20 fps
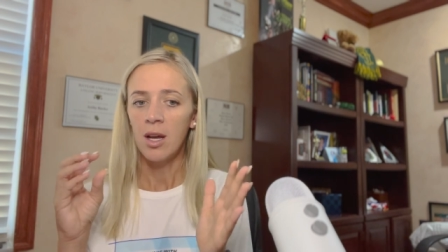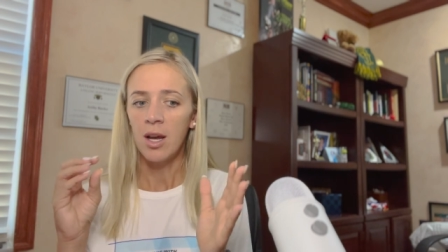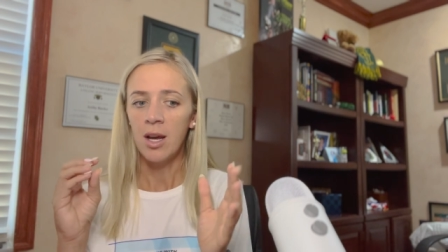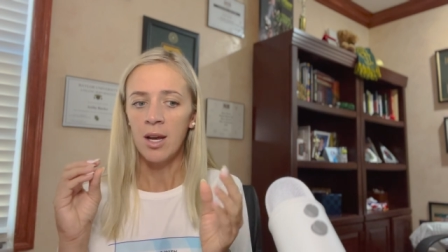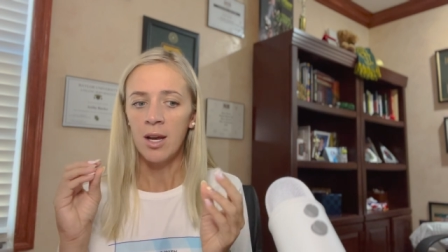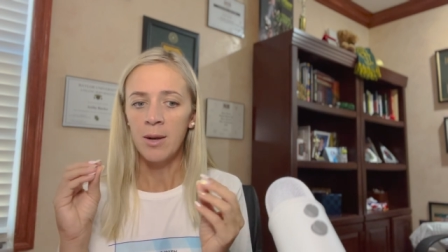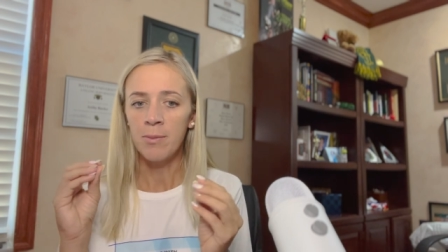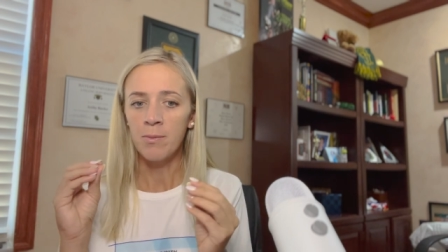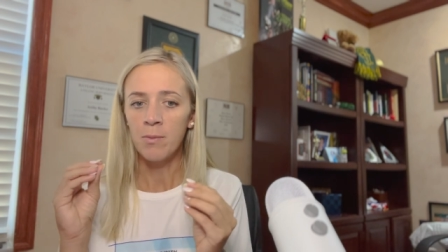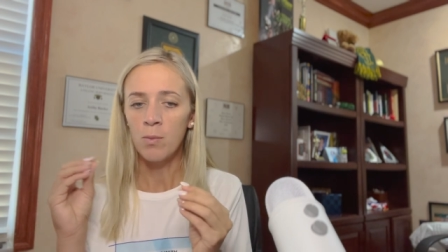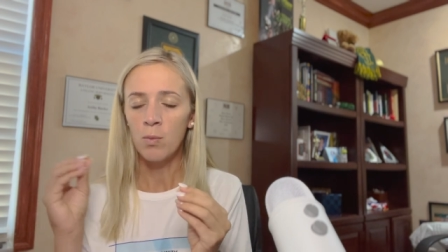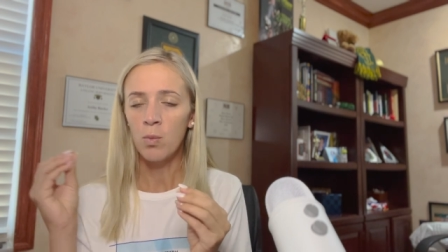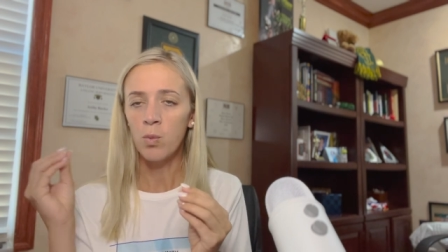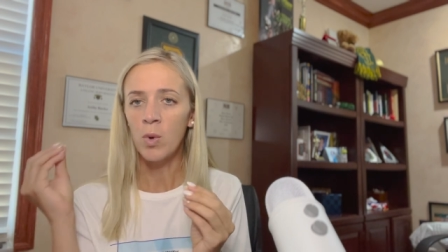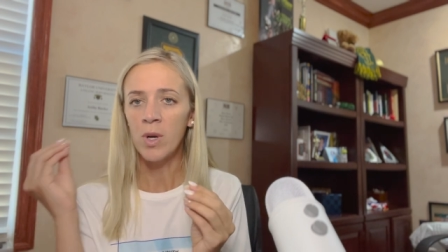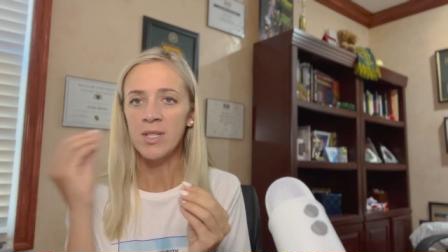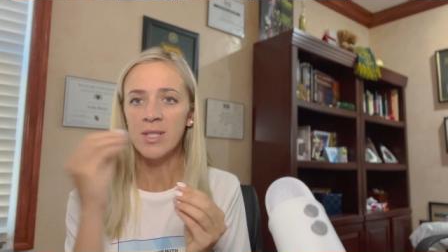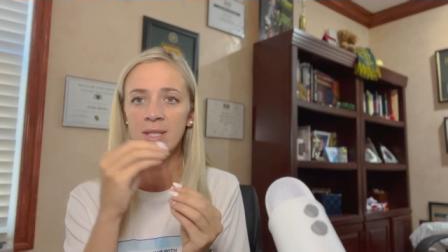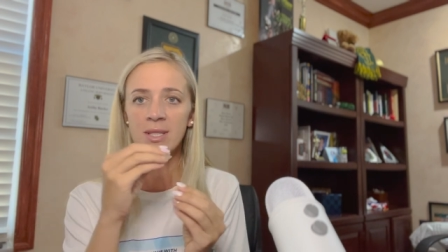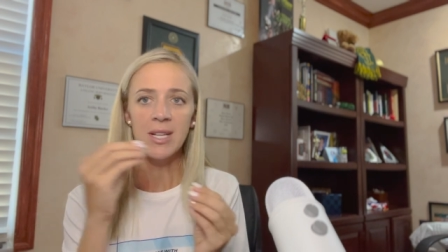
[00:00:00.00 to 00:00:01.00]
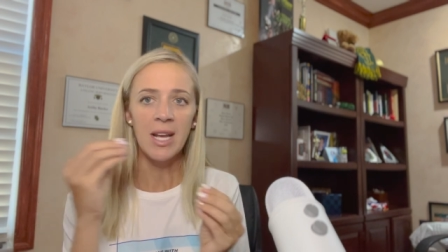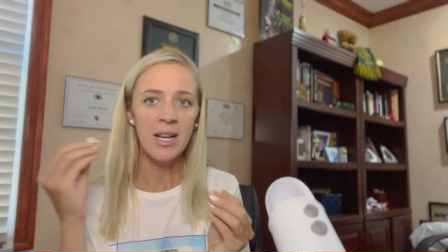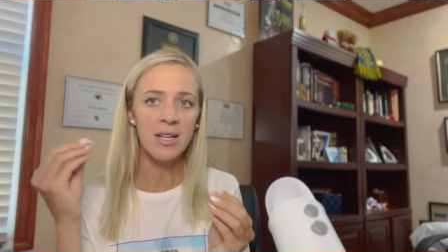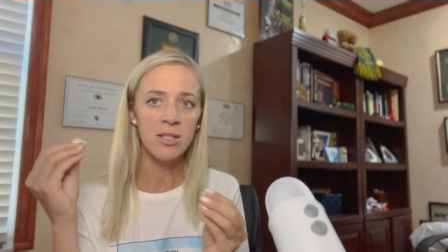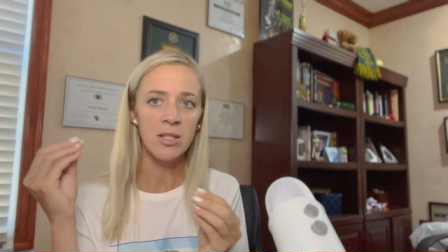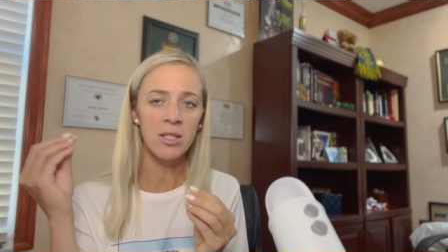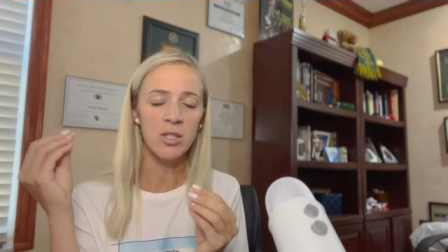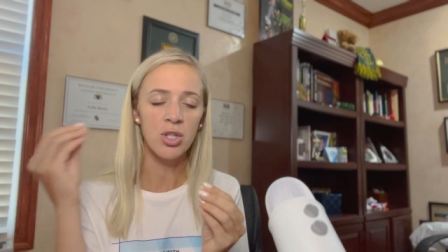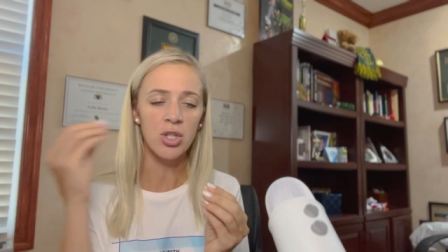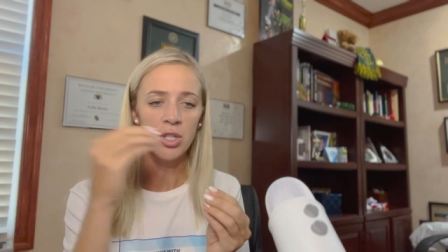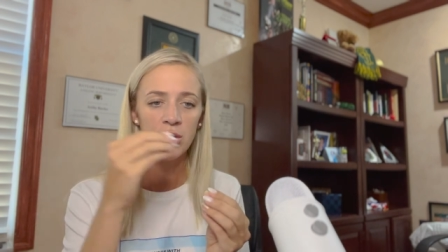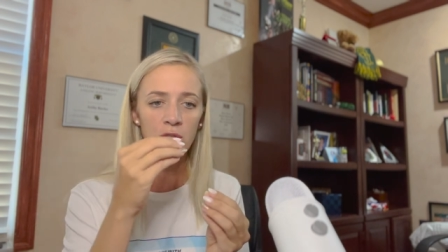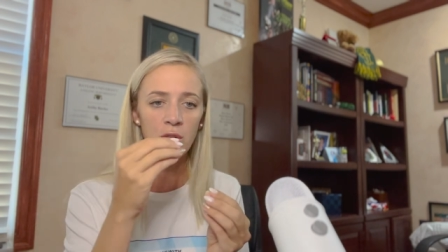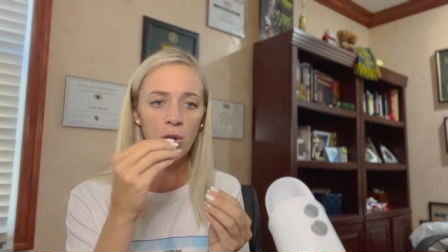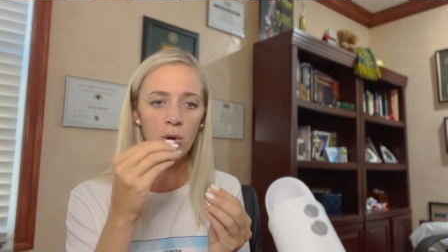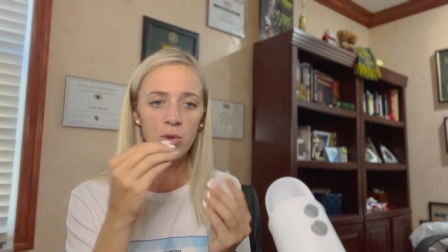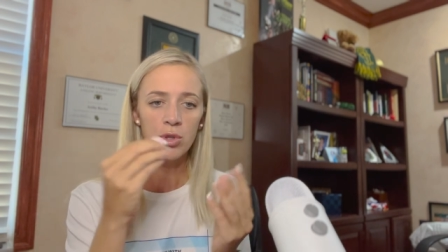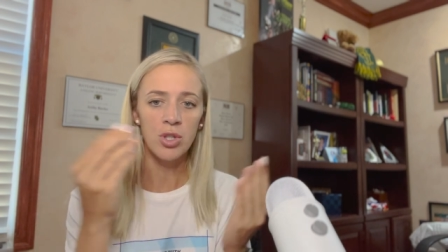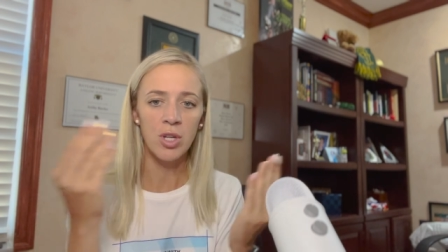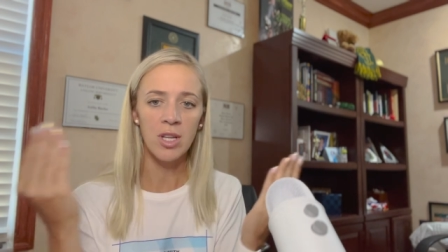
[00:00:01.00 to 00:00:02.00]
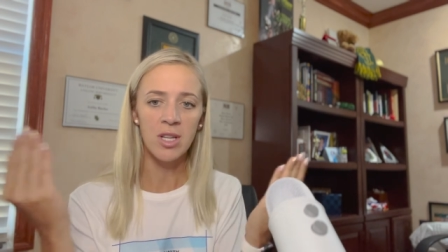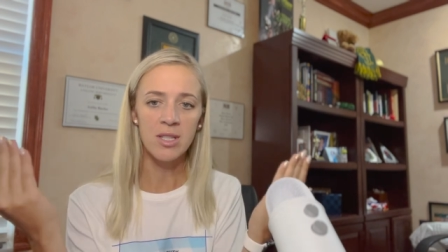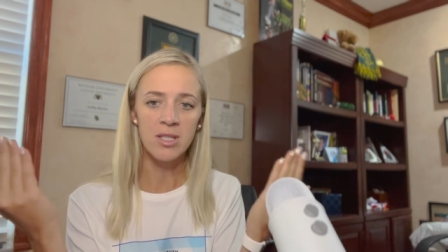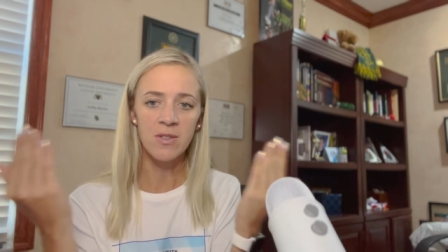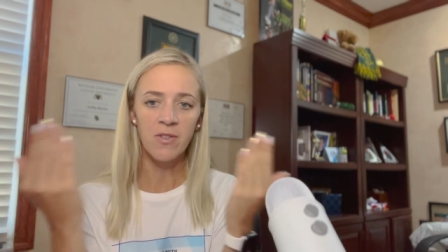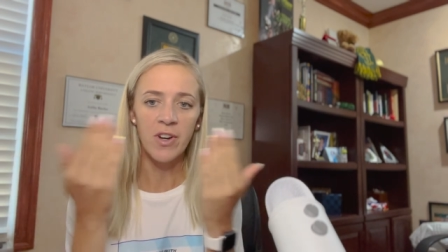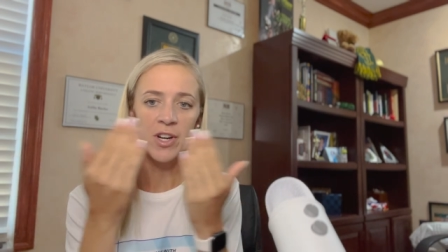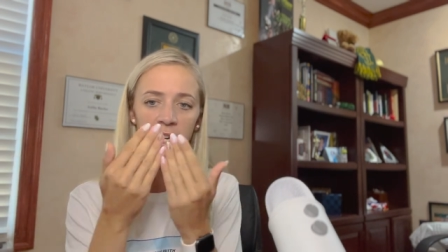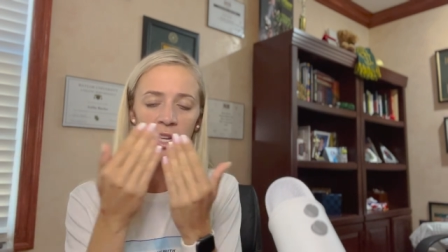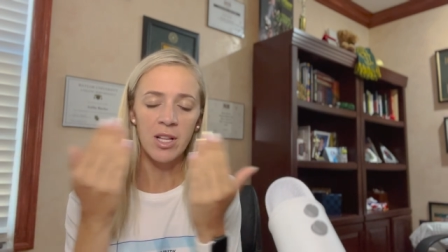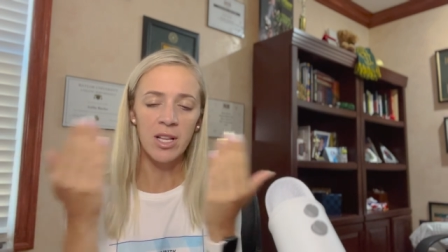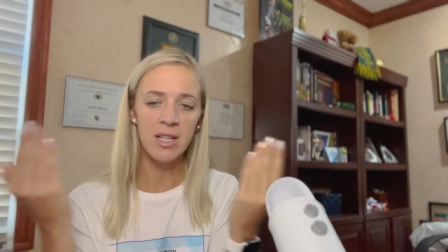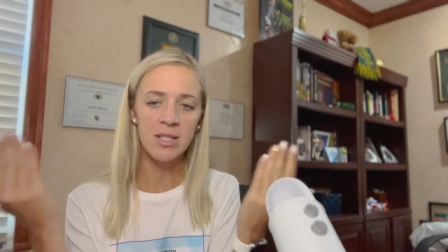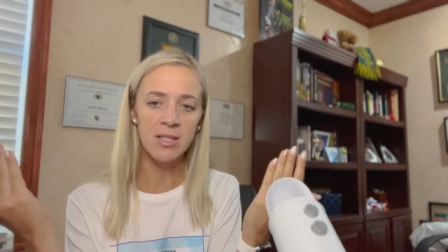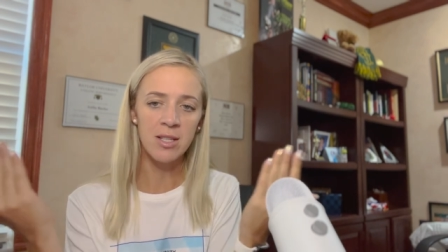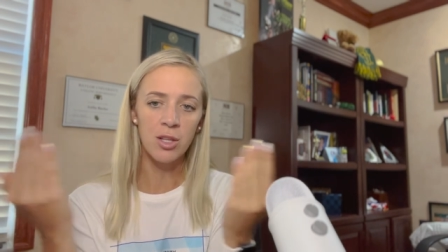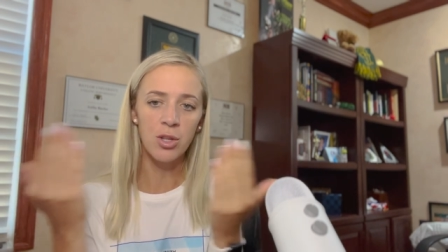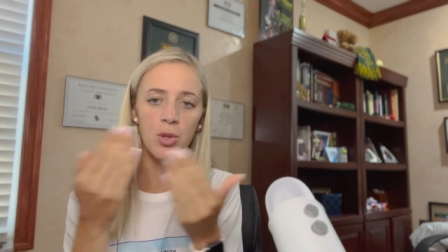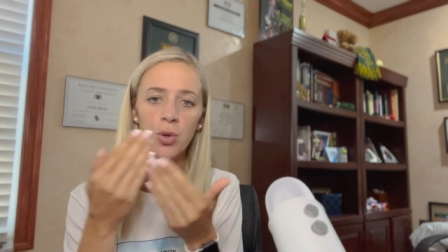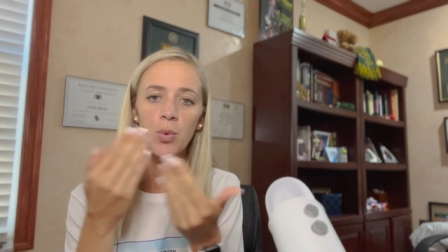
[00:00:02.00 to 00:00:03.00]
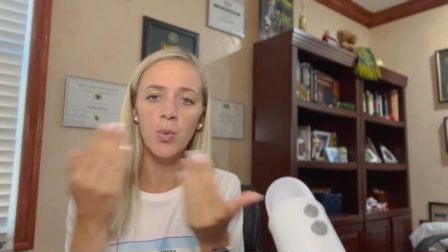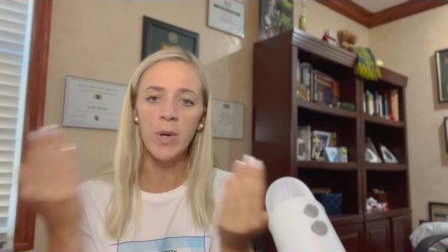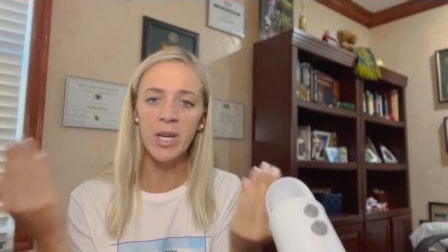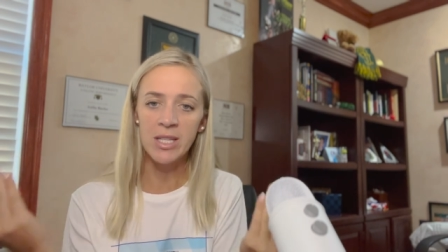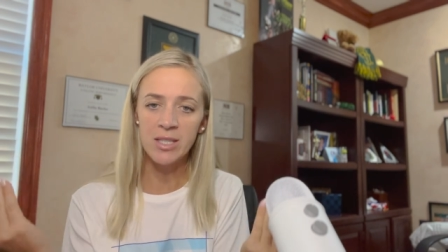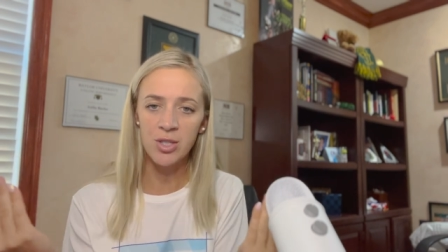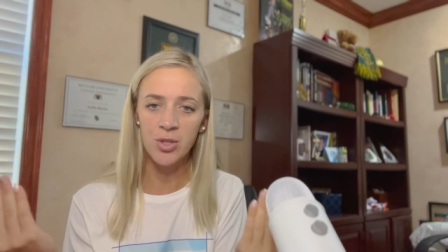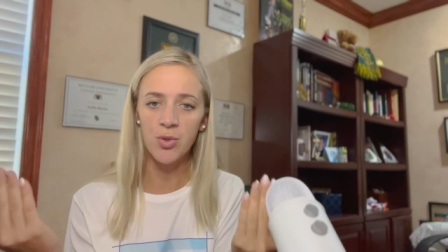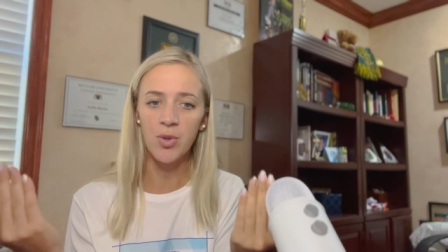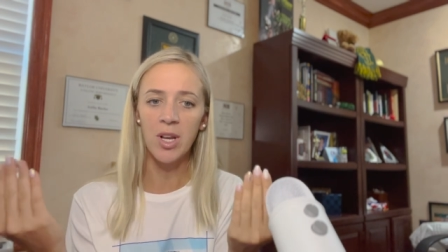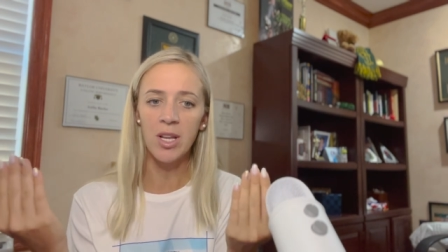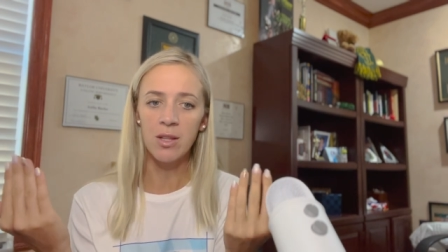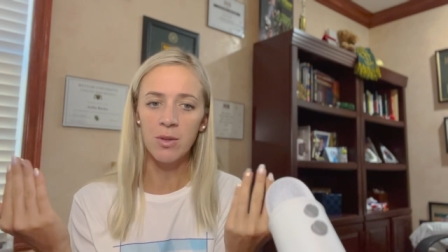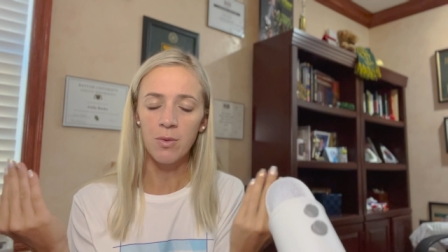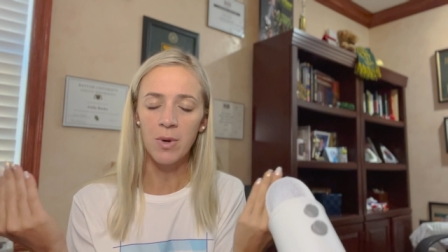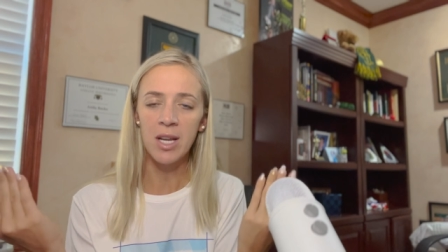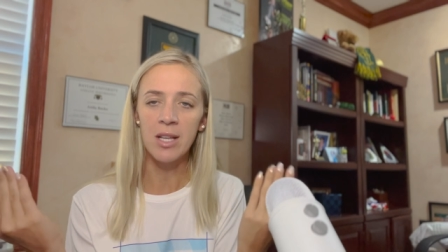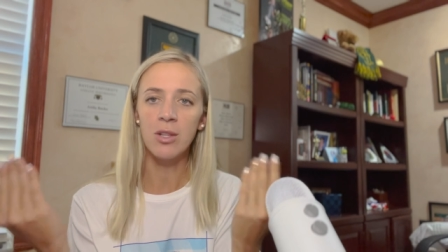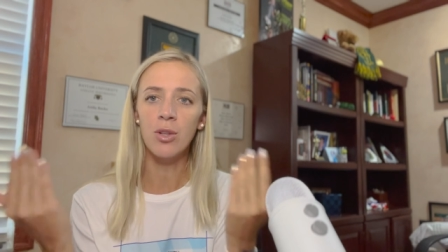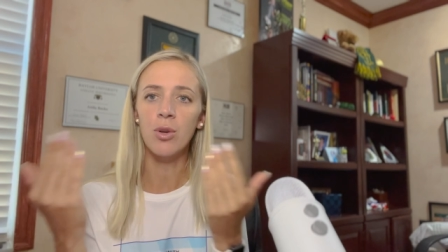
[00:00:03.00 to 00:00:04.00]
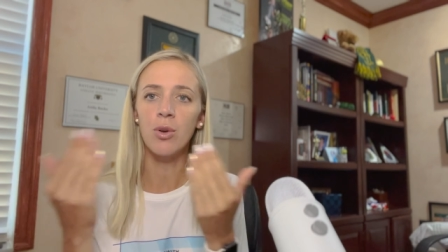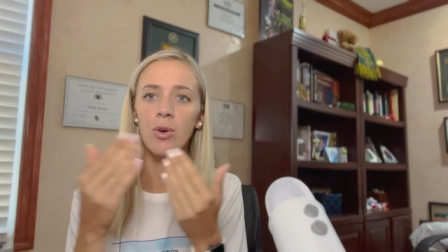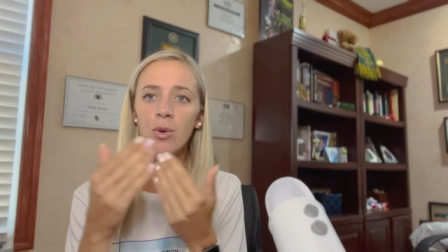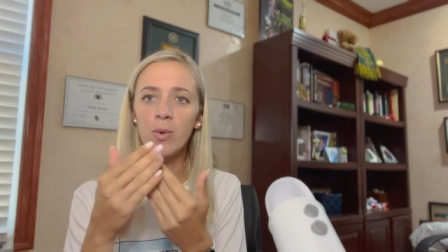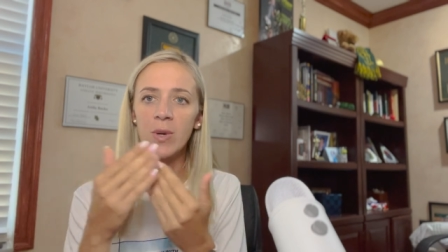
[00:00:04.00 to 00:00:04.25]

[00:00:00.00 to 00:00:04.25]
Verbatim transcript: um, one side is just coaching it's very it's a two-way street right you right.